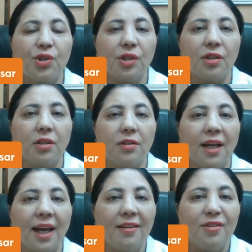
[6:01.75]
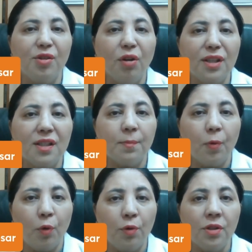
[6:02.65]
the hair is not
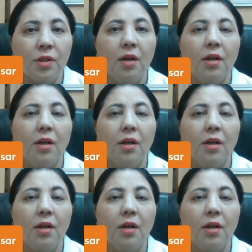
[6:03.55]
exposed